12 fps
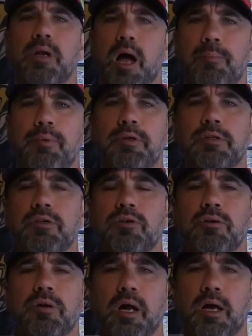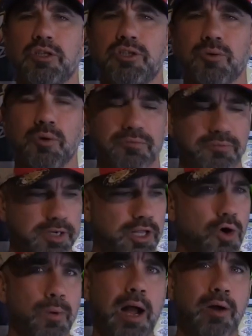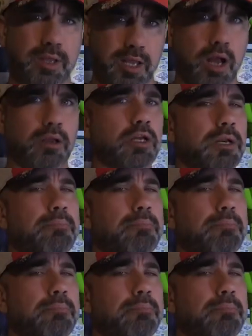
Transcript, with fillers: I'll put a little short video out. I'm going to